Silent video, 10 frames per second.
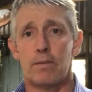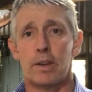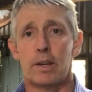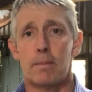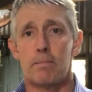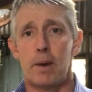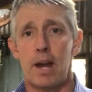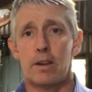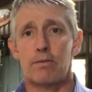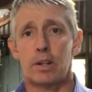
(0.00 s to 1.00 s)
of the
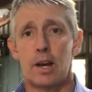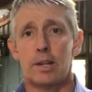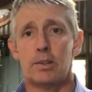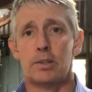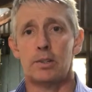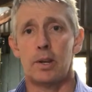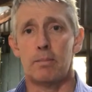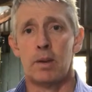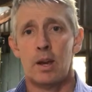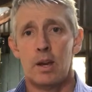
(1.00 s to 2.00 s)
combative relationship
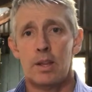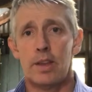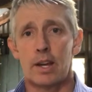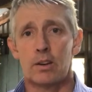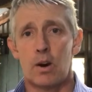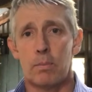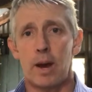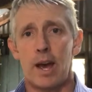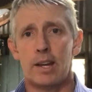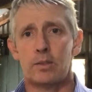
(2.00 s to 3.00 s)
that copper
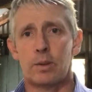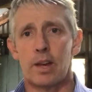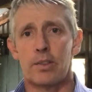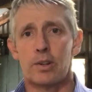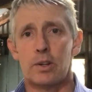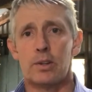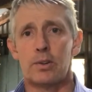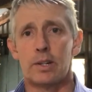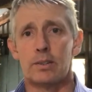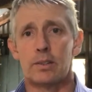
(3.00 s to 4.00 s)
has with other
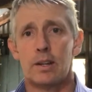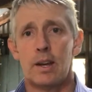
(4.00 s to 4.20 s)
nutrients.